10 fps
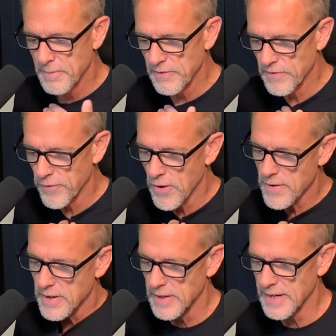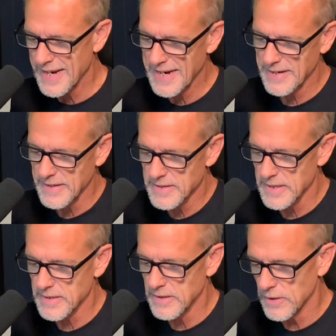moved to Florida in
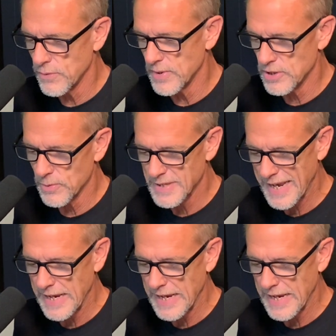1962 when she was